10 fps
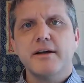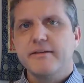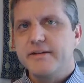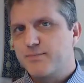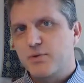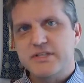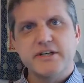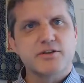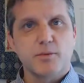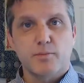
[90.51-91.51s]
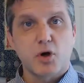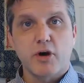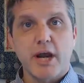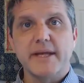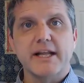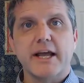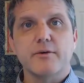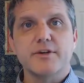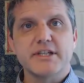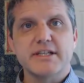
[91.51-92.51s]
these procedural programming
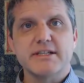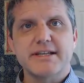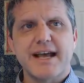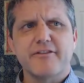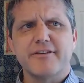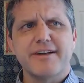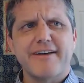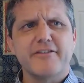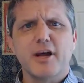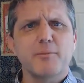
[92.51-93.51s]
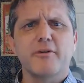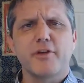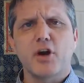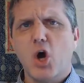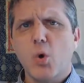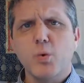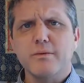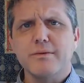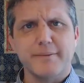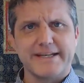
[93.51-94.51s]
languages have a number of their own
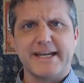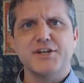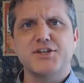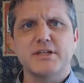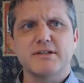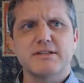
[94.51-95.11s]
limitations.